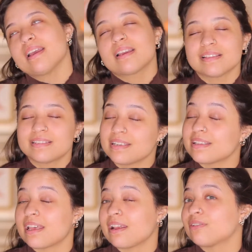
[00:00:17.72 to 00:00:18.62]
can't say
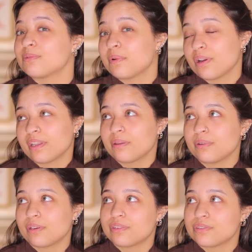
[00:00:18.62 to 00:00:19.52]
that I was partying
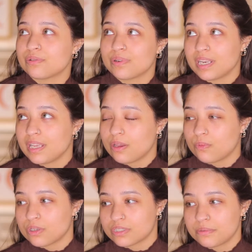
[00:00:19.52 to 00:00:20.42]
because really I
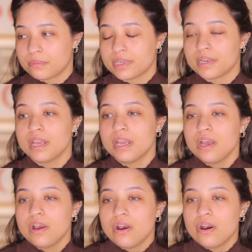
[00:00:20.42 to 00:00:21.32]
wasn't, but
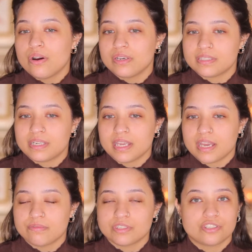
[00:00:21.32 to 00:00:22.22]
honestly
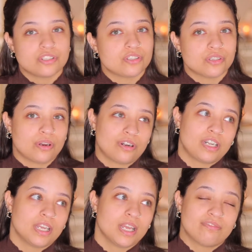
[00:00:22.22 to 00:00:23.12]
I was just
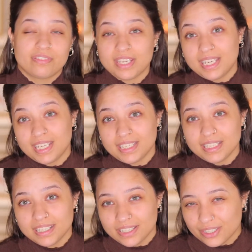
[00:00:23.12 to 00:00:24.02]
not
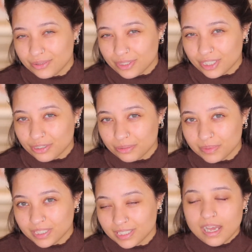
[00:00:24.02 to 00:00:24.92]
feeling
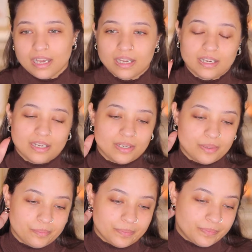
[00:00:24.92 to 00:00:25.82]
YouTube.
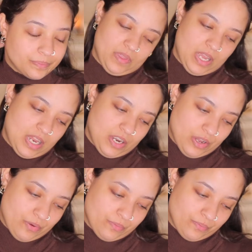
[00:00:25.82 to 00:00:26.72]
I don't know.